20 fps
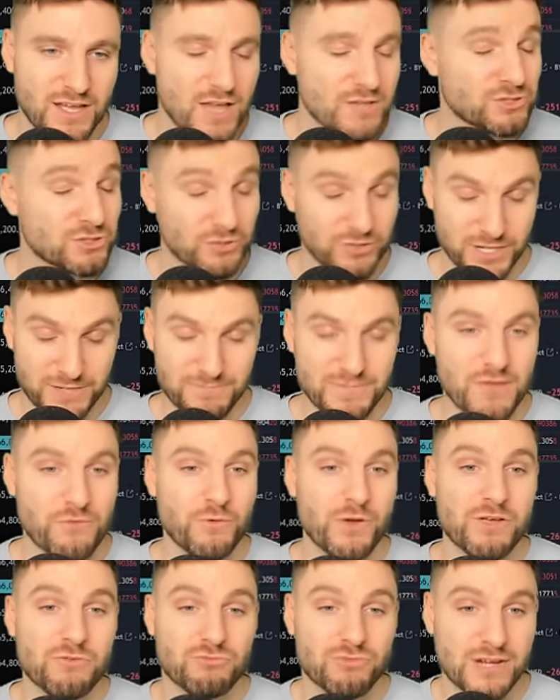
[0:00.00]
sorry, if
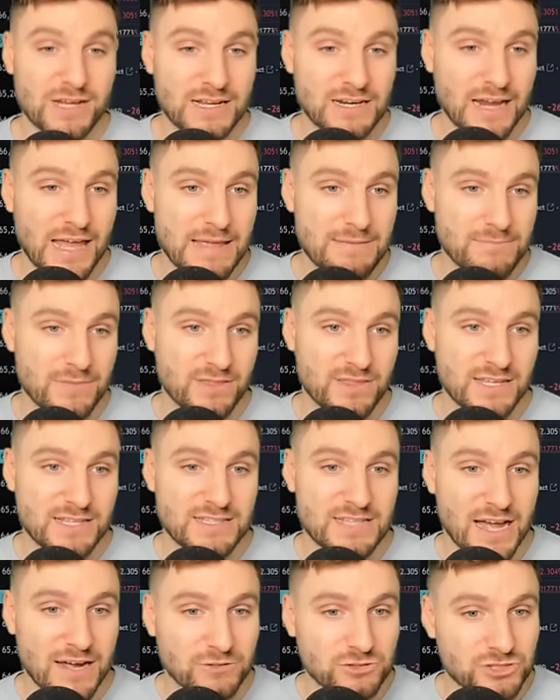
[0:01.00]
we reclaim the
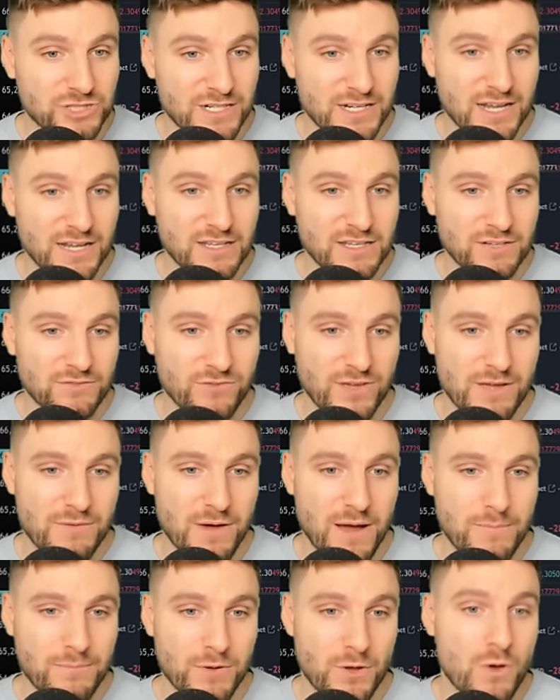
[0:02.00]
downtrend anchored V
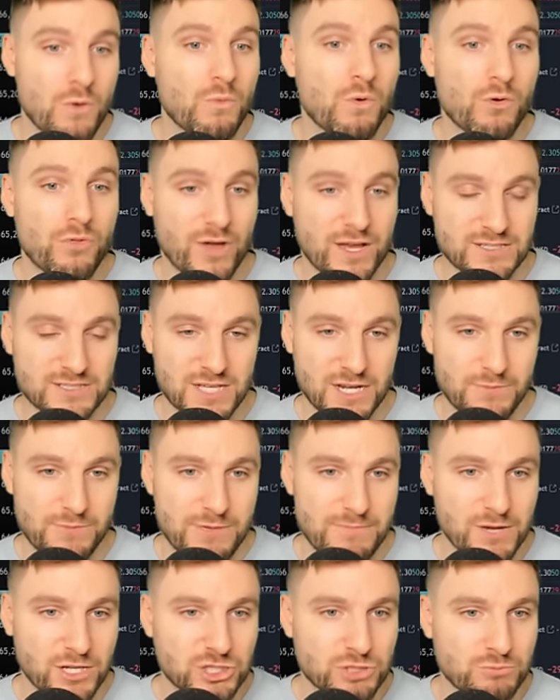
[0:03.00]
WAP, well, that's going to be
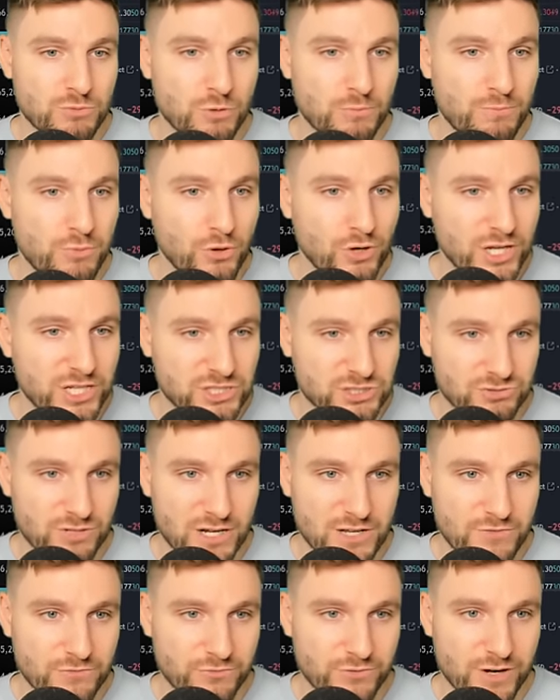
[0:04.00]
much more bullish,
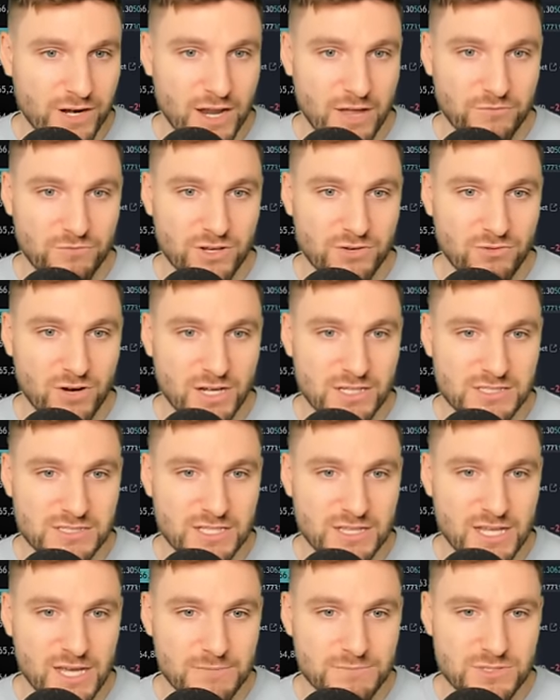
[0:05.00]
right? For a lovely rise to
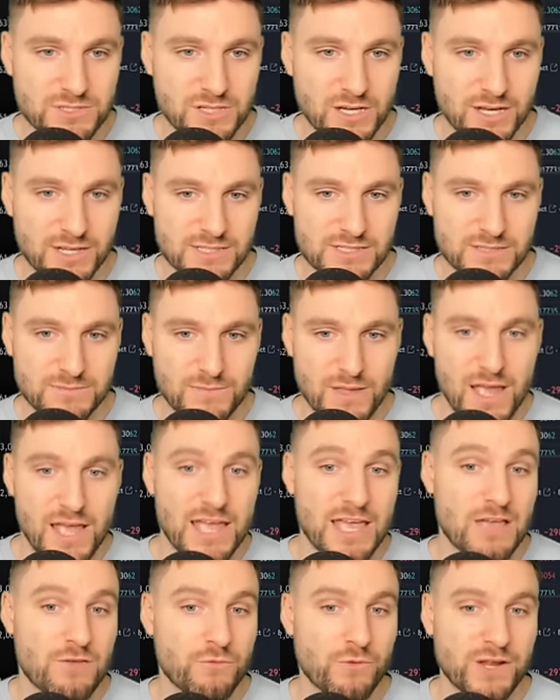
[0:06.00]
the upside.
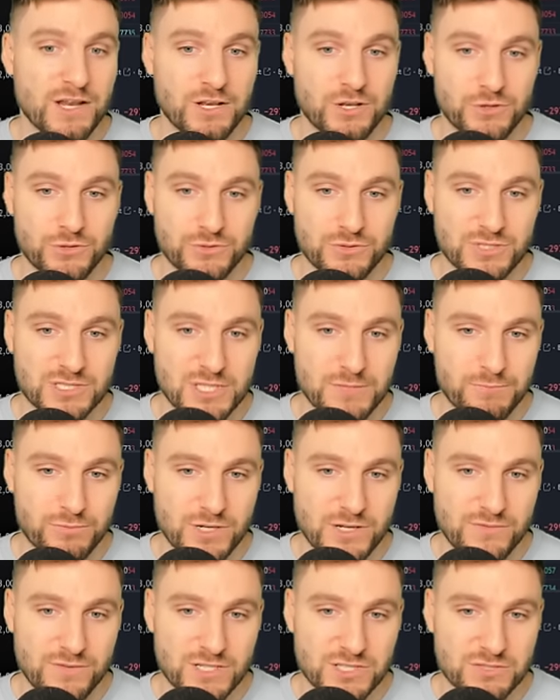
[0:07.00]
If we lose the
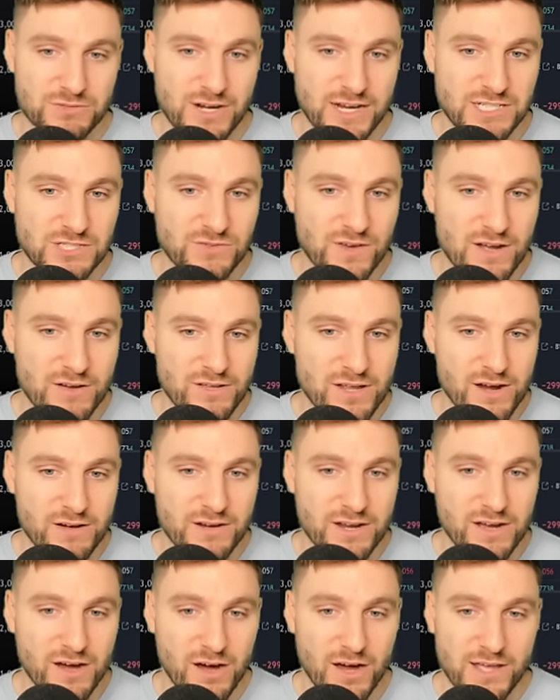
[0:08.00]
previous range value
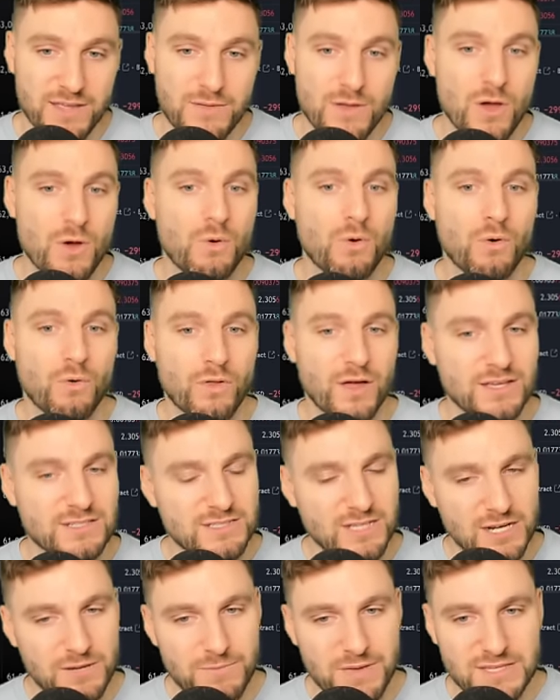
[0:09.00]
area high, well, that's
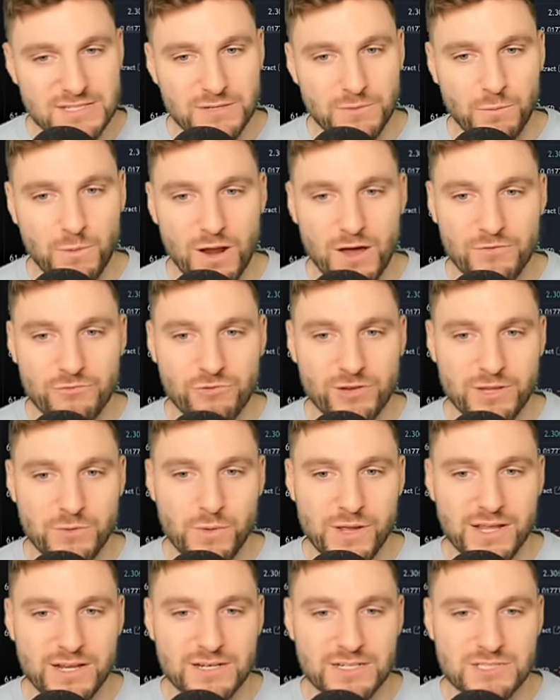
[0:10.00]
going to be some lovely
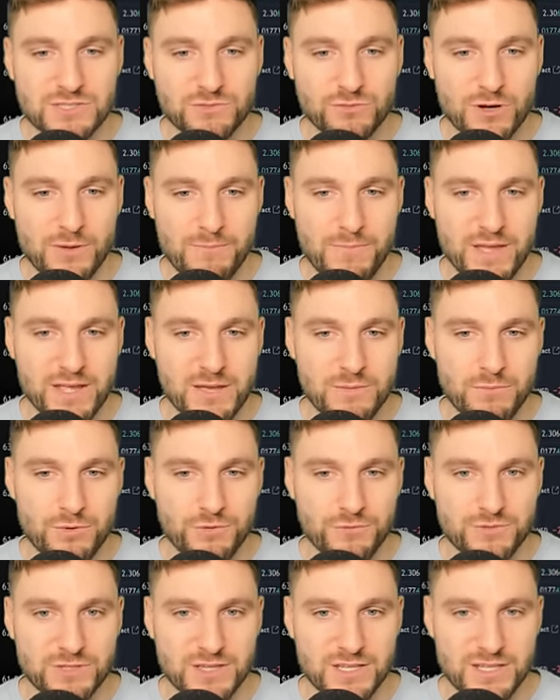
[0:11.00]
weakness for a bigger
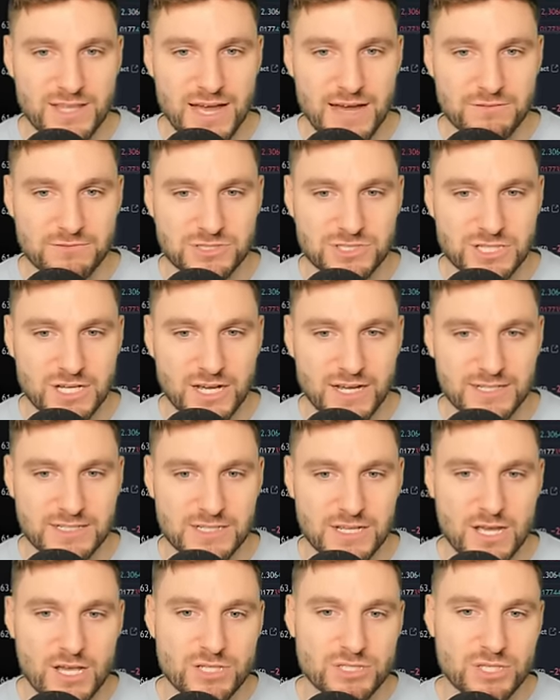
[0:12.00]
move to the downside.
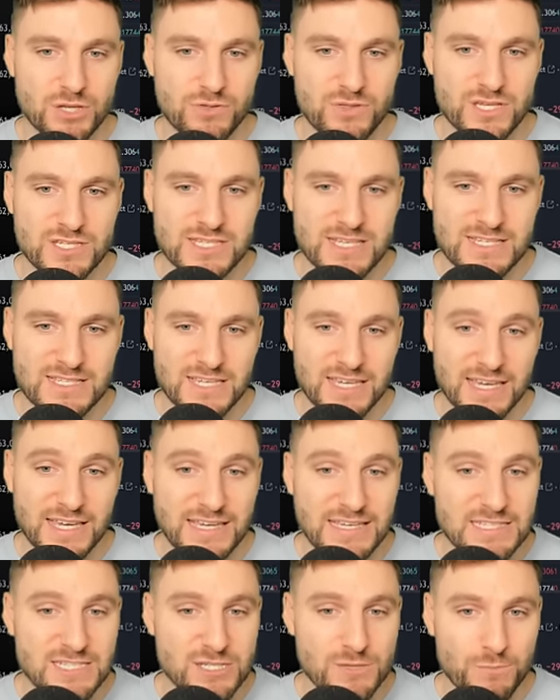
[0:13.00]
So this is
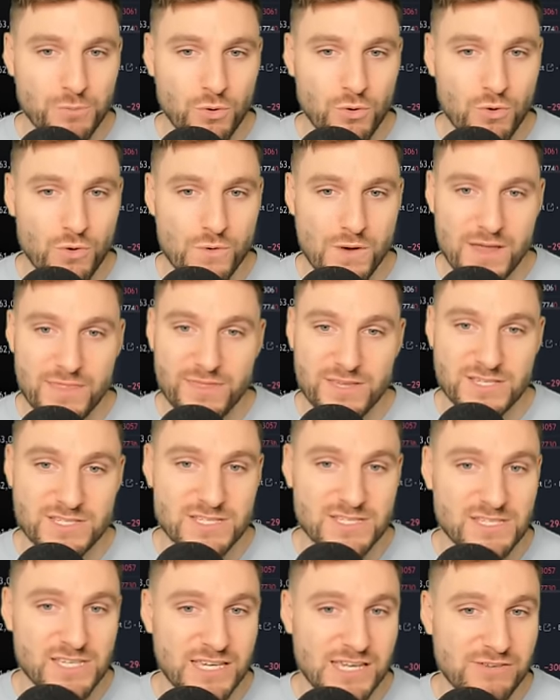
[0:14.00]
key support and this
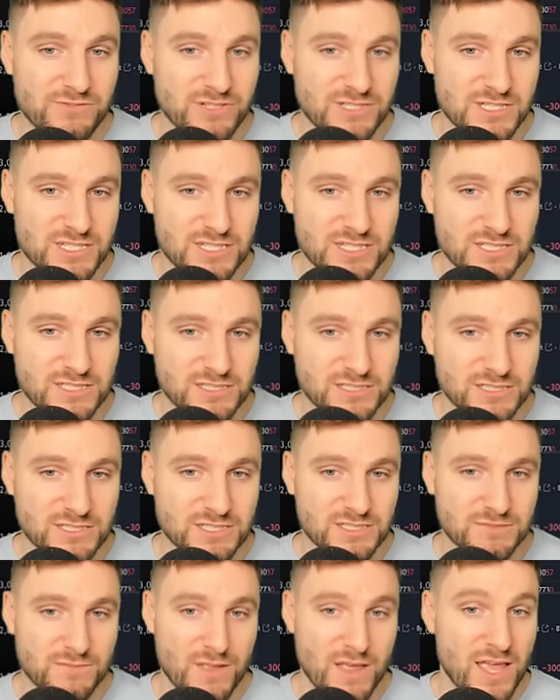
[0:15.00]
is key
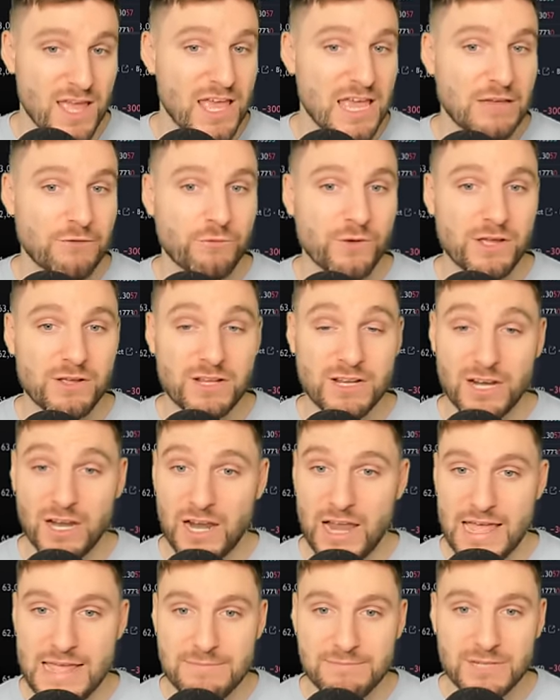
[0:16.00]
resistance. If we
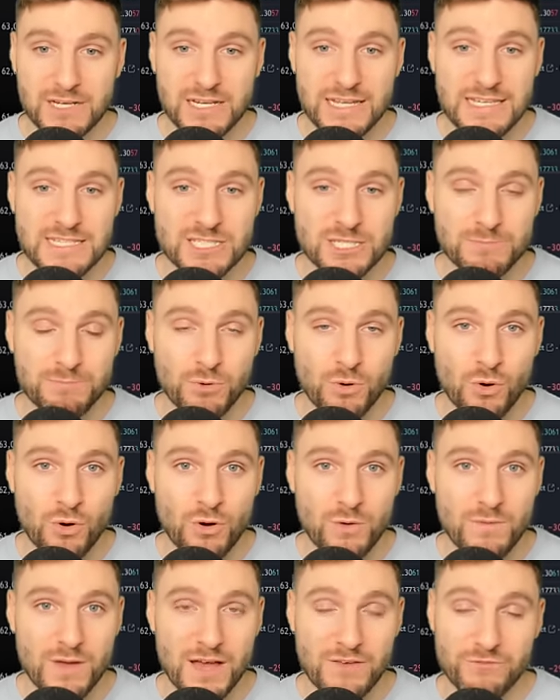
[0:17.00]
claim key
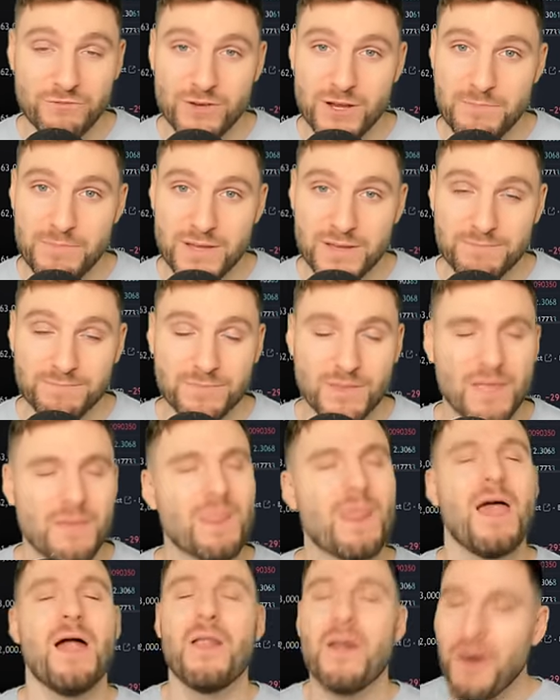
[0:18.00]
support and flip it,
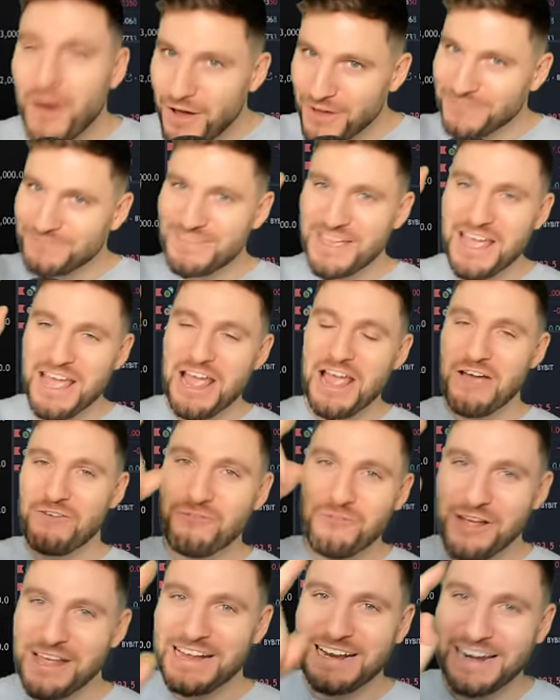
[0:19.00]
oh, if
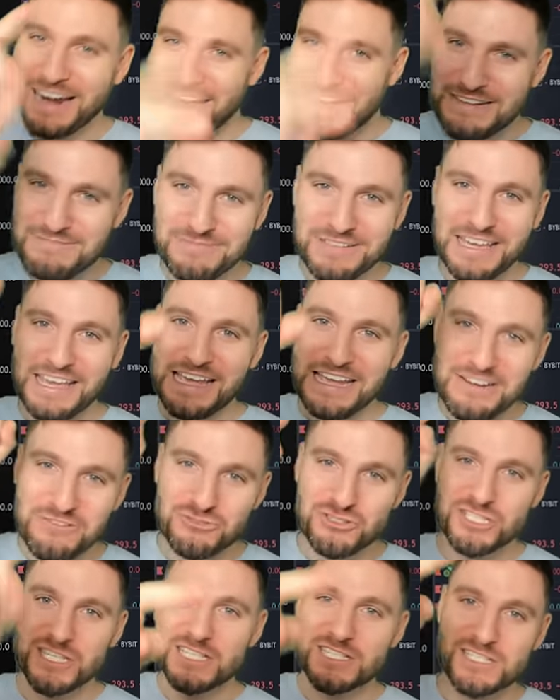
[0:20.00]
we claim key
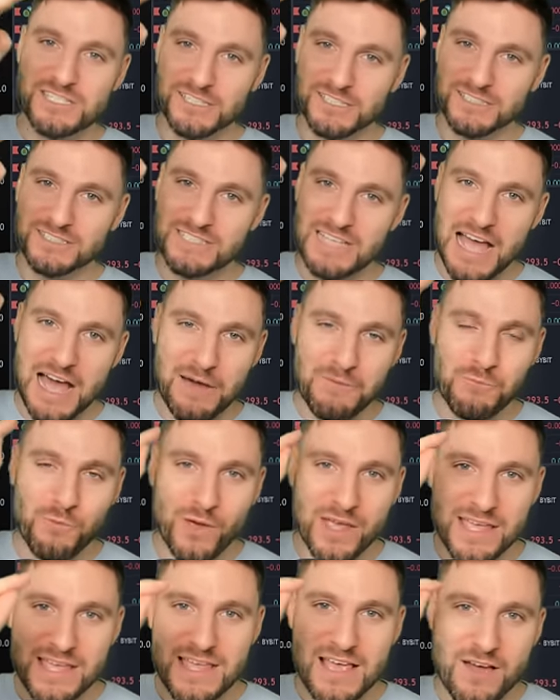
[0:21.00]
resistance and
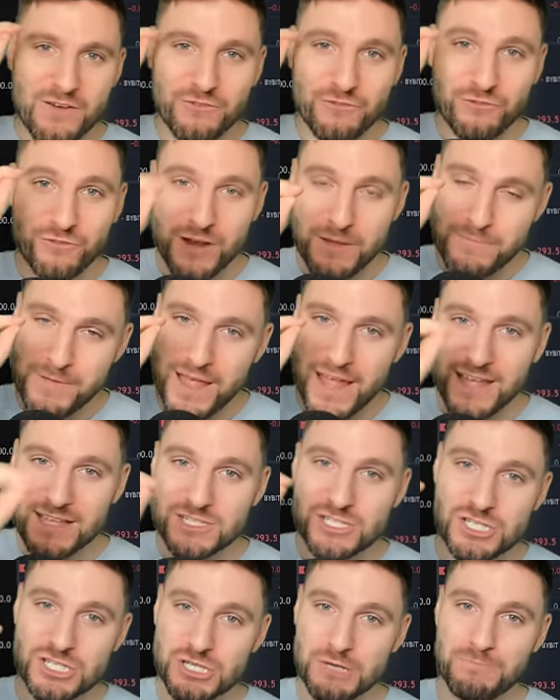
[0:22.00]
we flip it
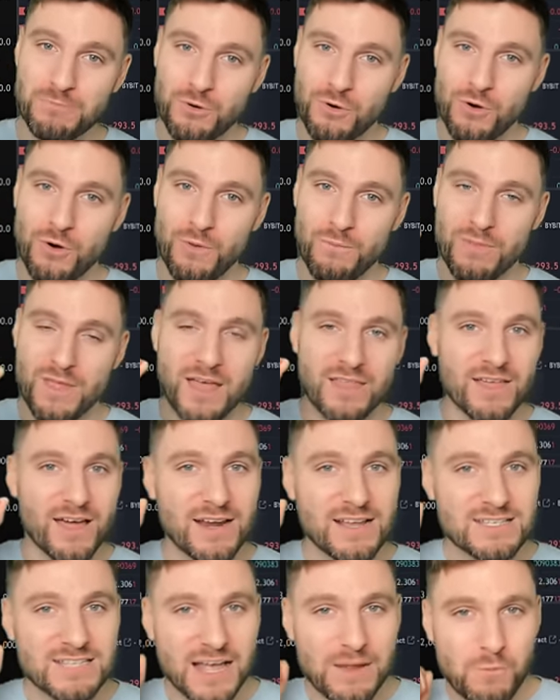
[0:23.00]
into support, that
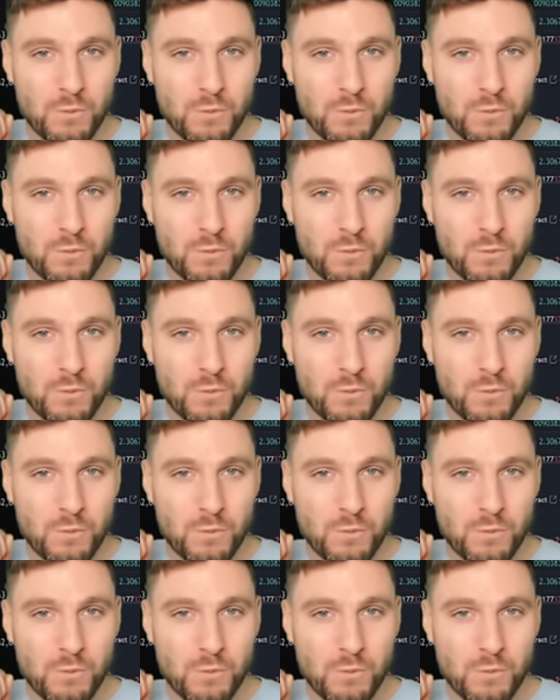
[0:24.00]
is a